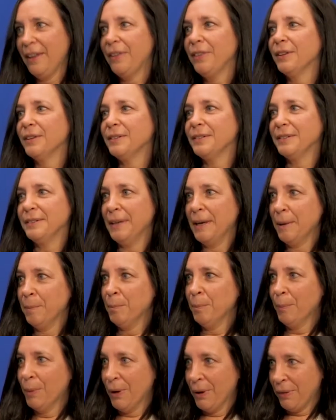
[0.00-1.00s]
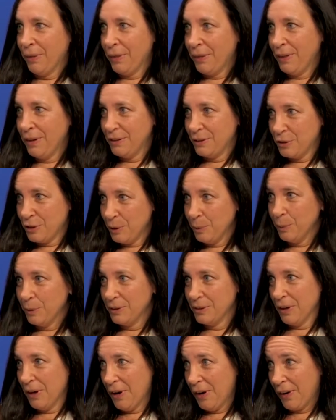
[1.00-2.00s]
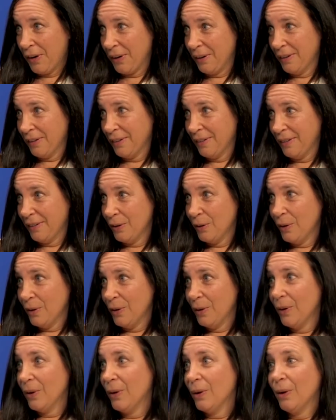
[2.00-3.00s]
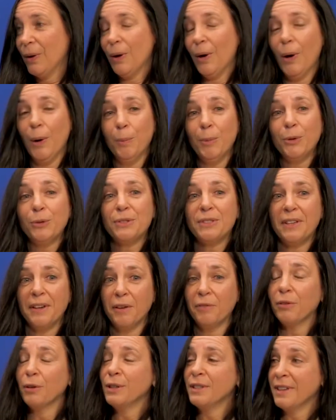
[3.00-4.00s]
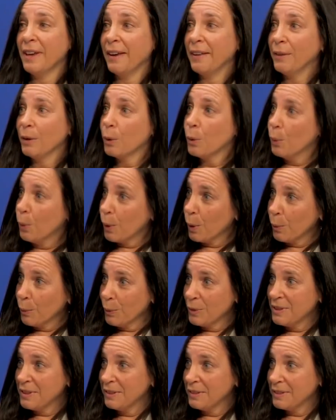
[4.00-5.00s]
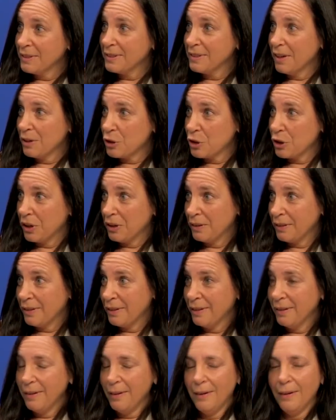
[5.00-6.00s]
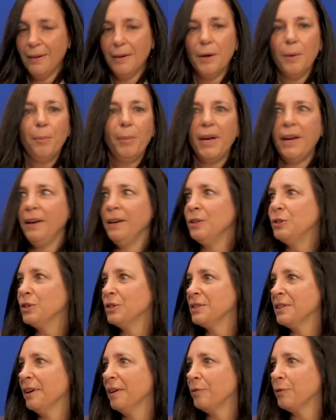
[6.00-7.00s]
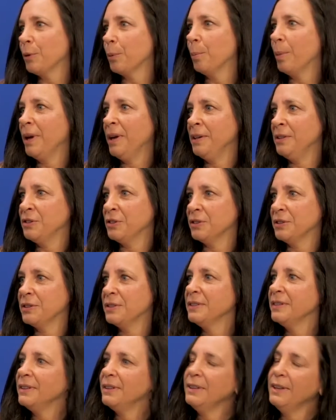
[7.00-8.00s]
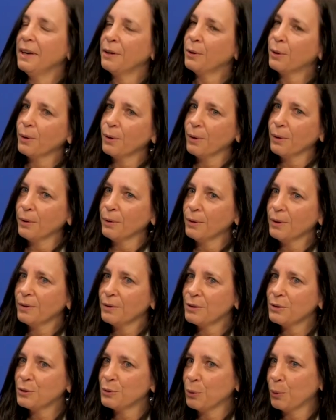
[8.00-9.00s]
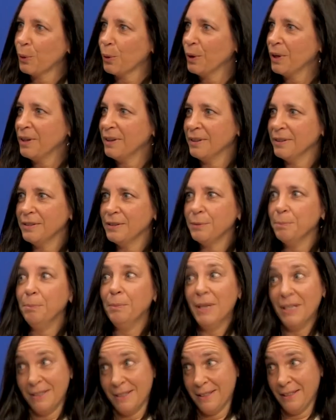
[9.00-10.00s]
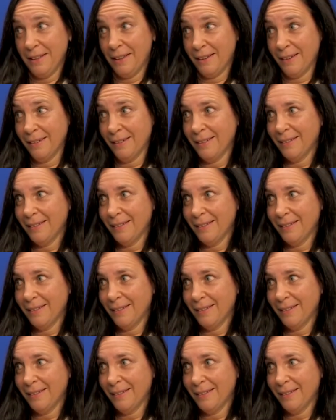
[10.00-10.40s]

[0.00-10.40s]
the same month that she was hung. Wow. Almost every day, the court was in session. Pages after pages, yet her story is missing.